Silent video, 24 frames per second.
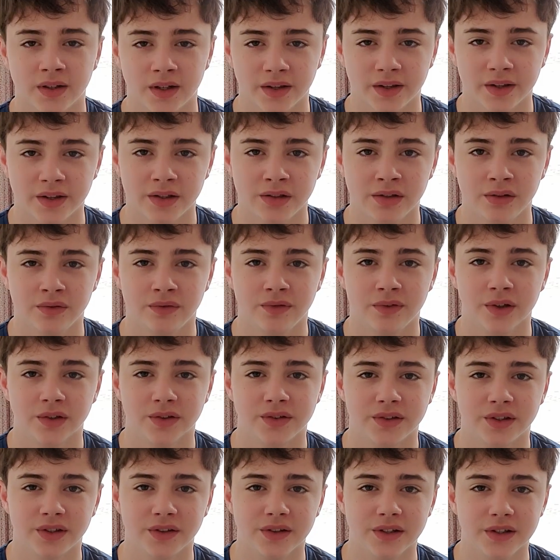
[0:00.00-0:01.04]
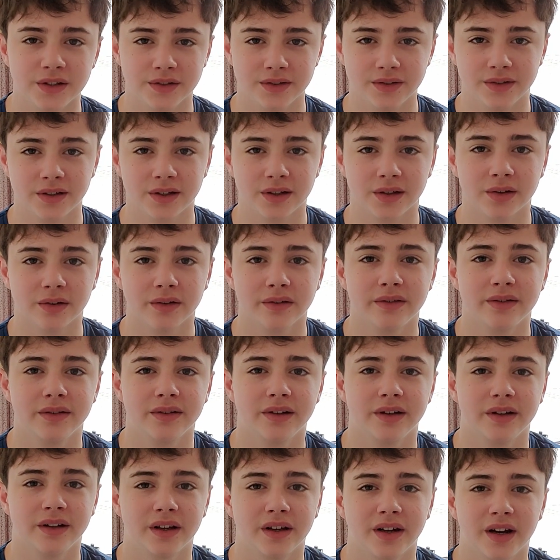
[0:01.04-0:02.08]
Now that you've filtered these skills,
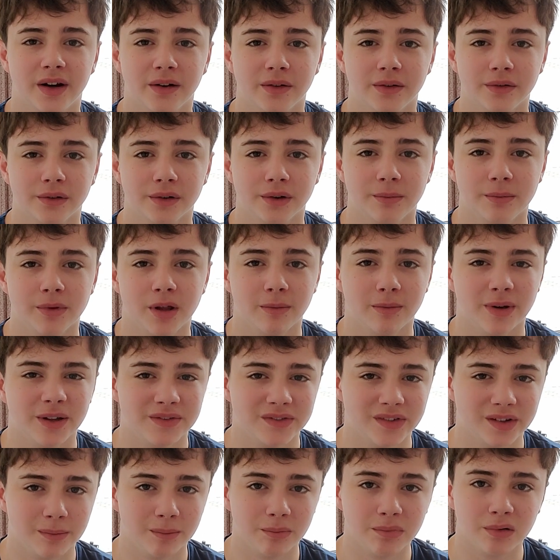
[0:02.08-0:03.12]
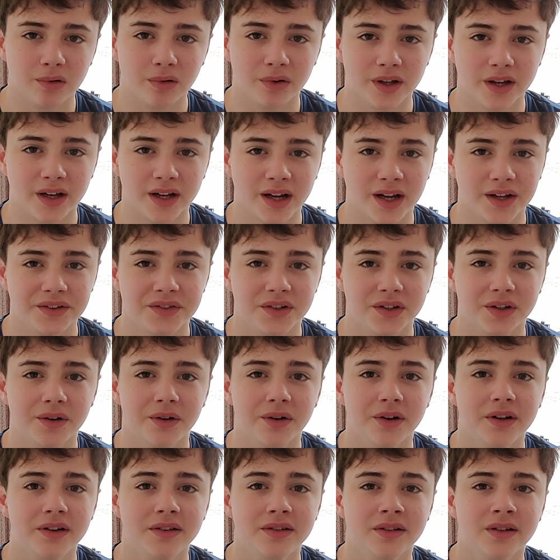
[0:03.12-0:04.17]
you can now group them into broader
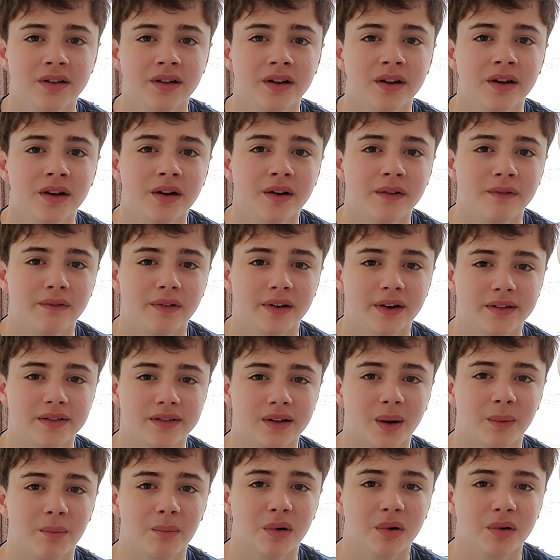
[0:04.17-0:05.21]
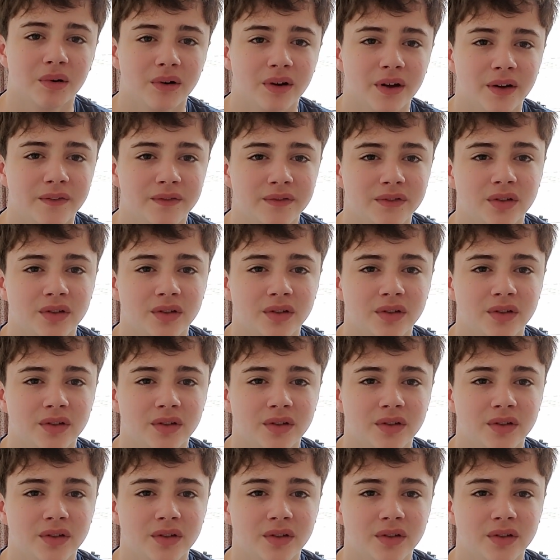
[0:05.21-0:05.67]
categories. For example, if